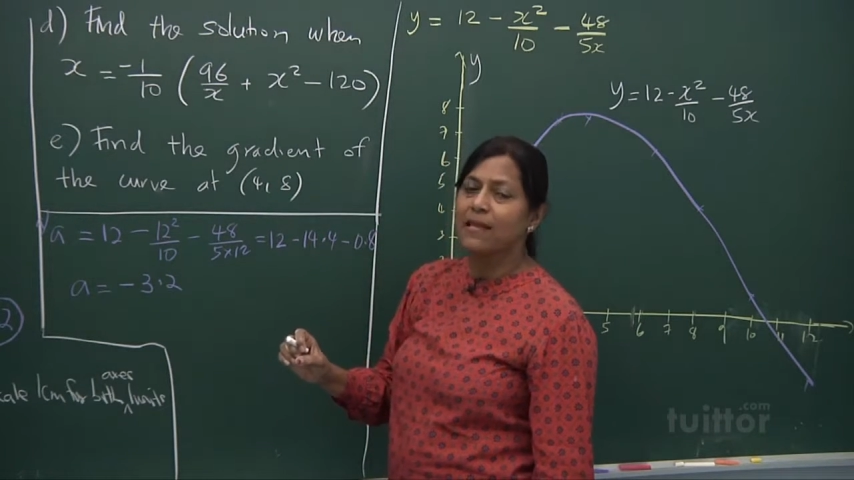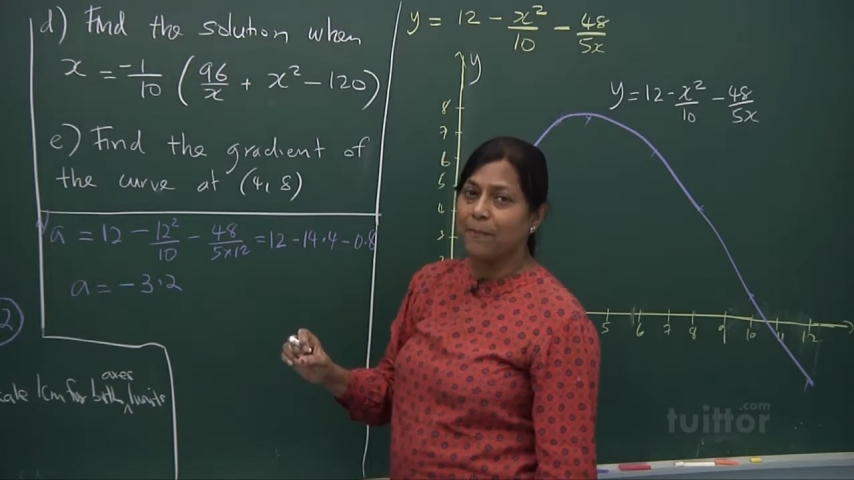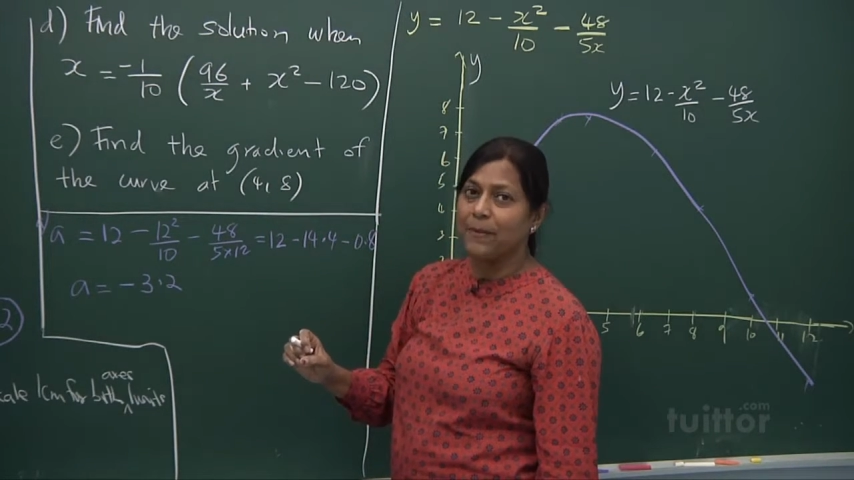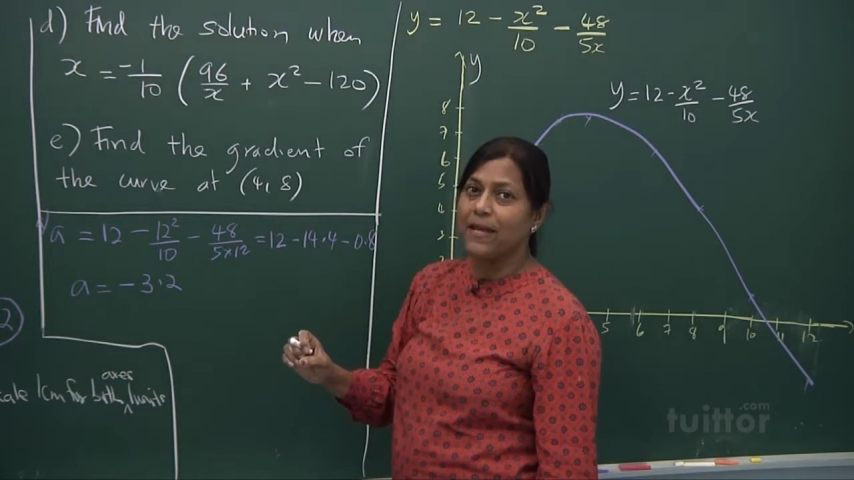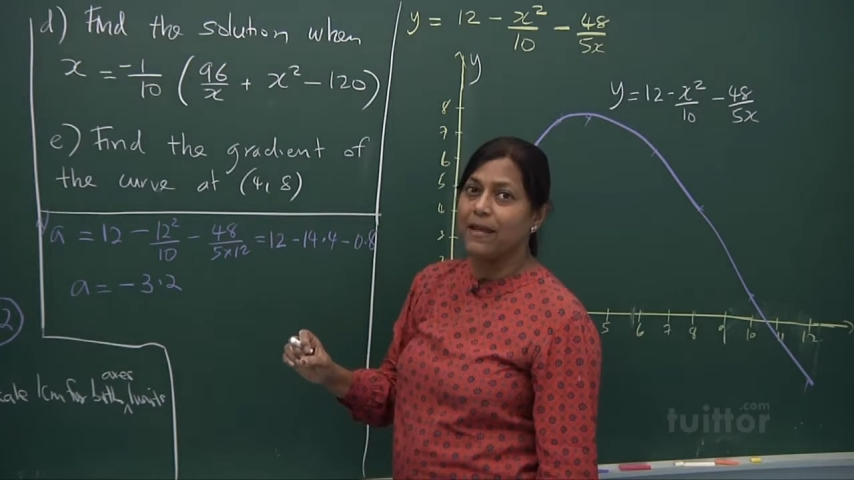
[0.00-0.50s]

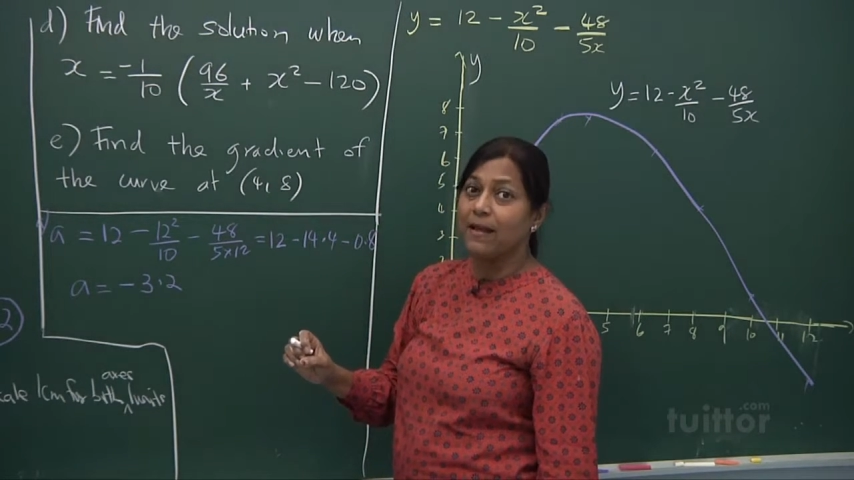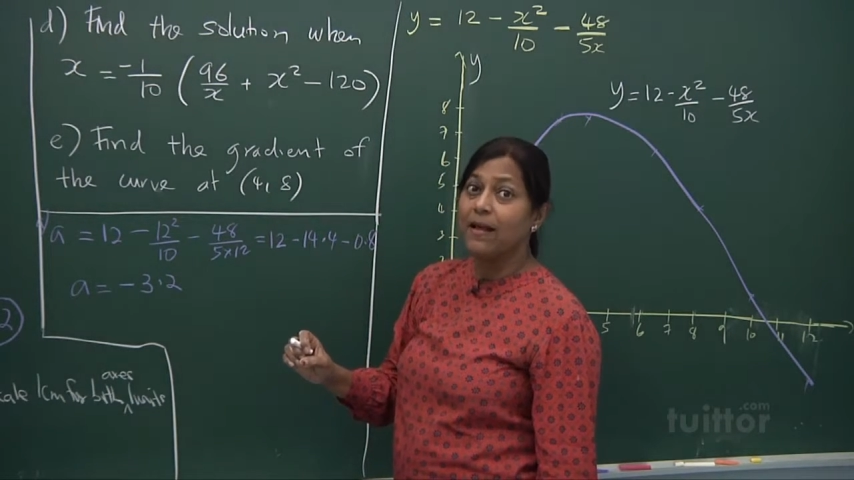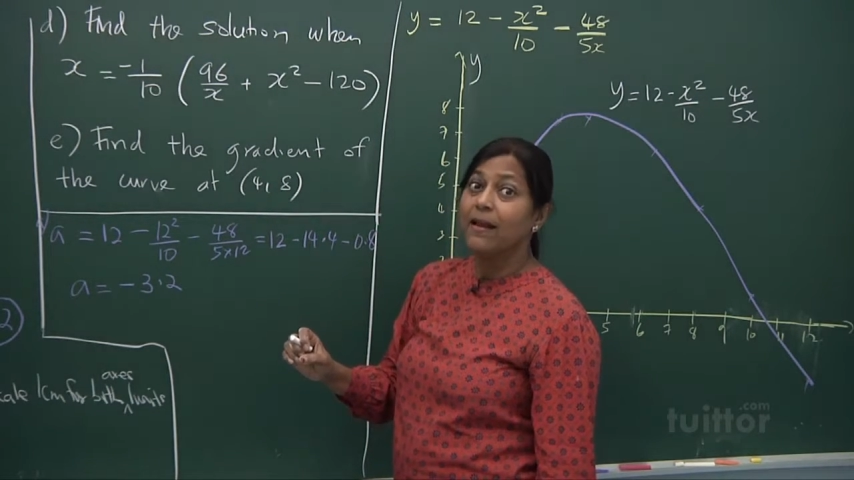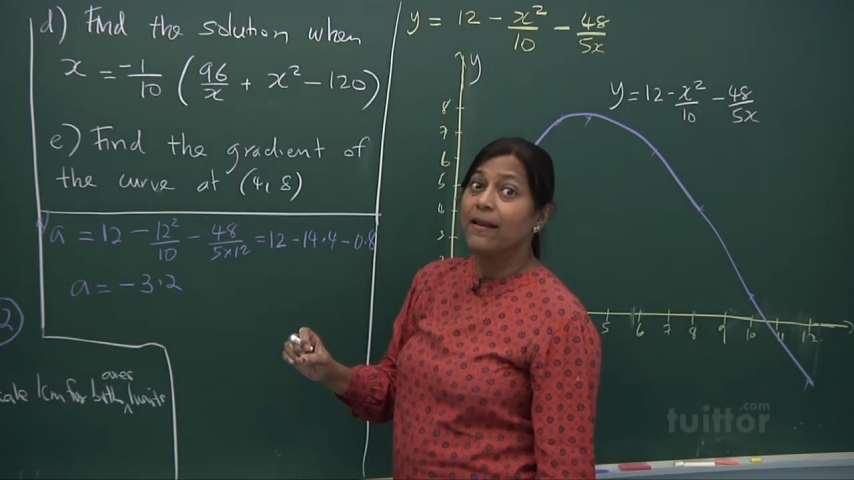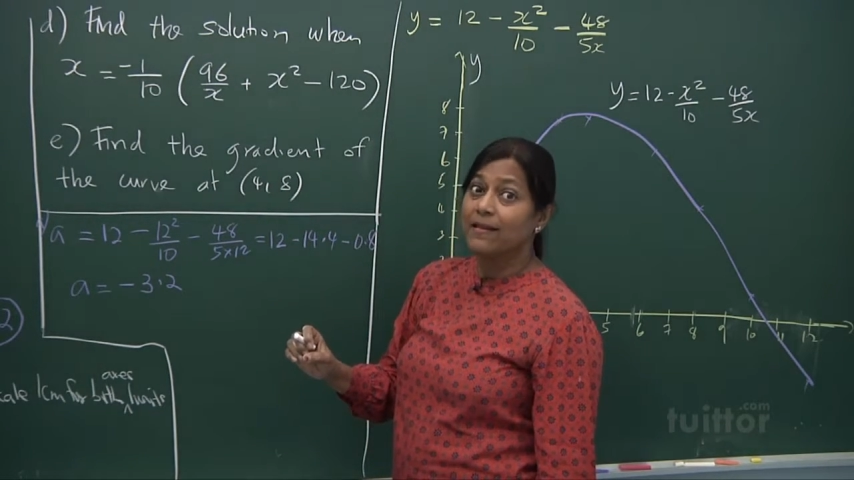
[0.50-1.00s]
happening.
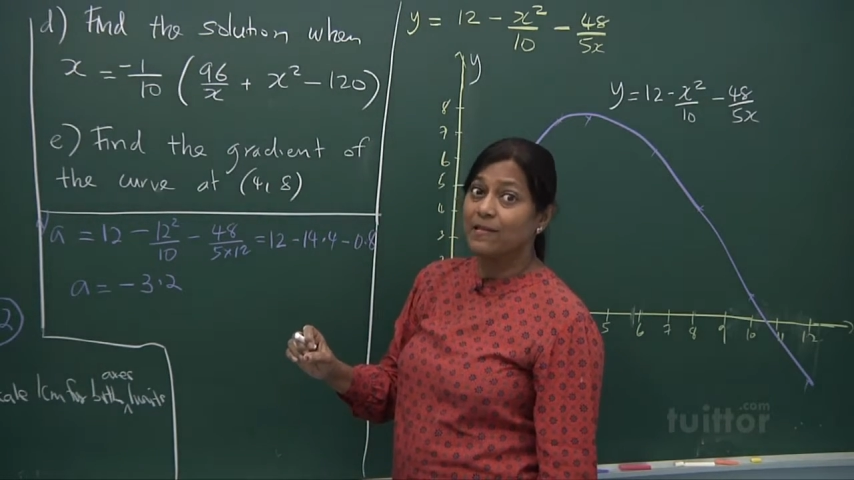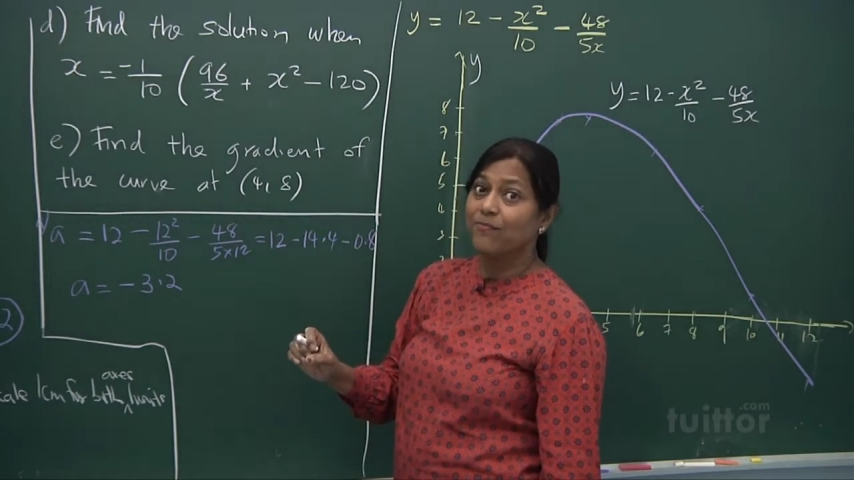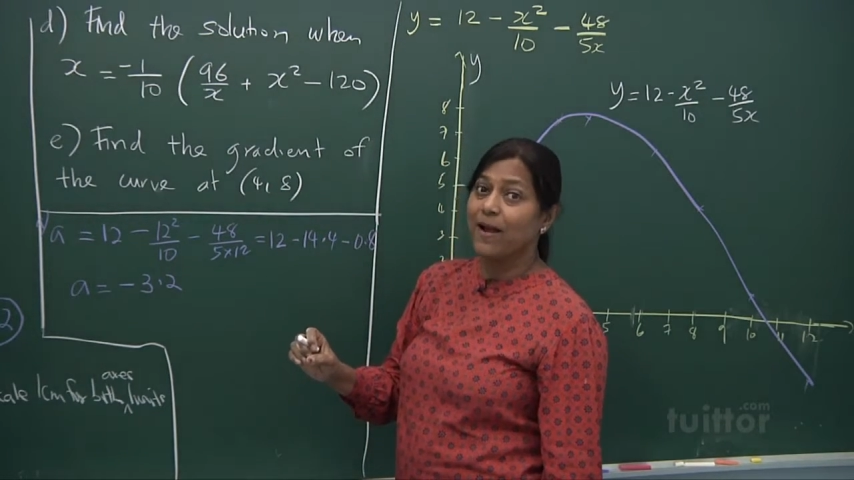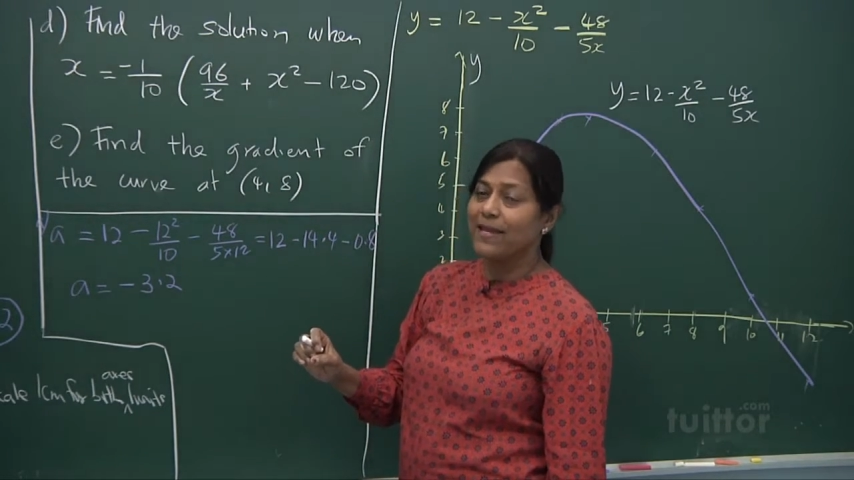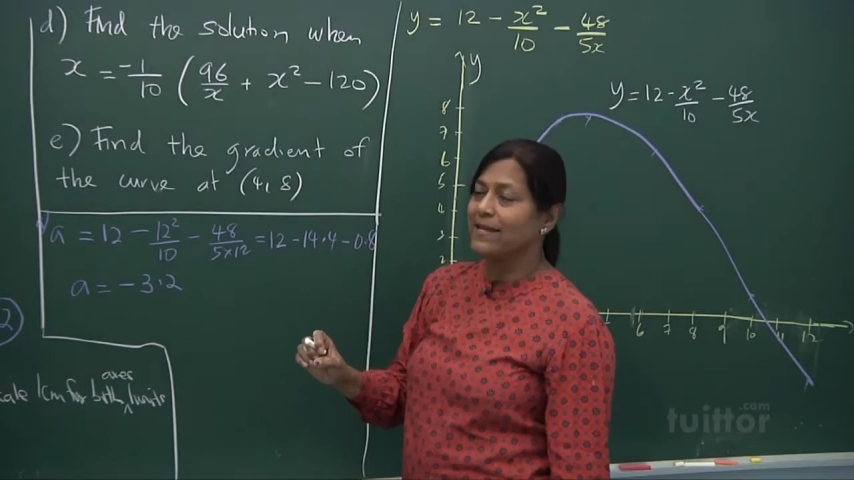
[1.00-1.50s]
Let's
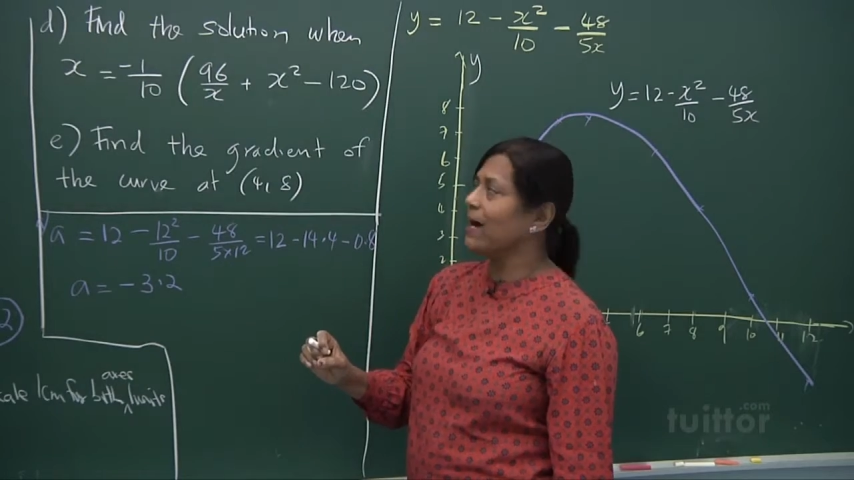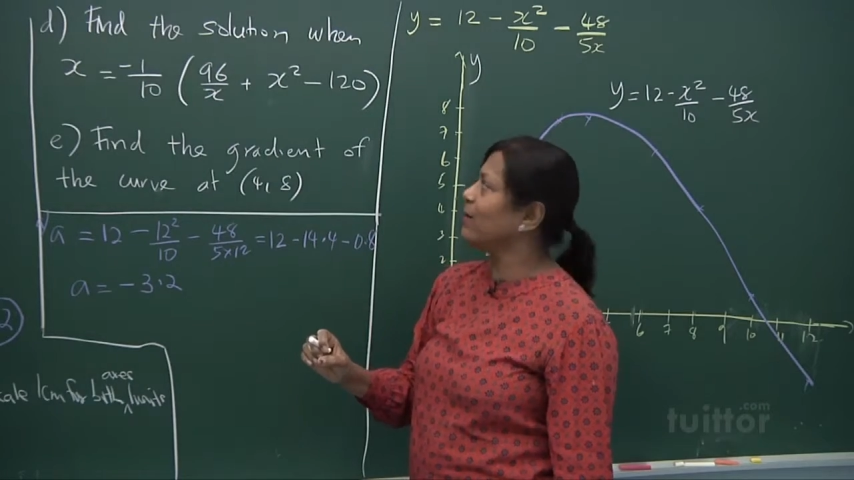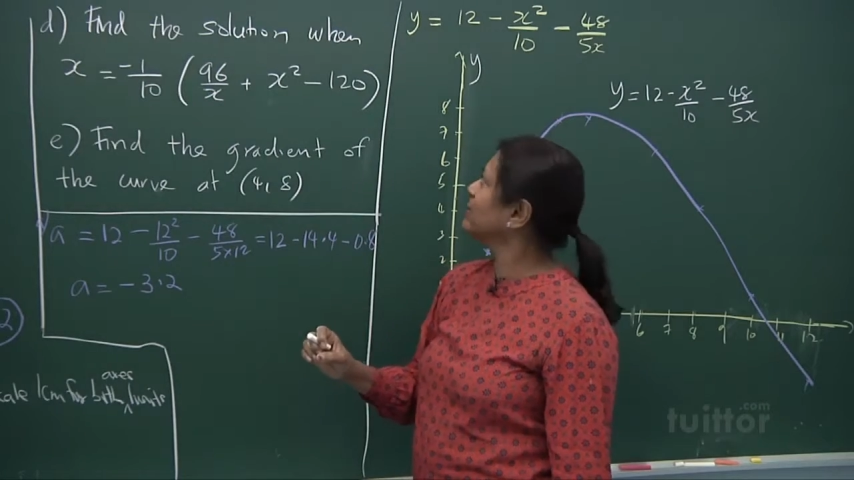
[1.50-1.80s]
find out.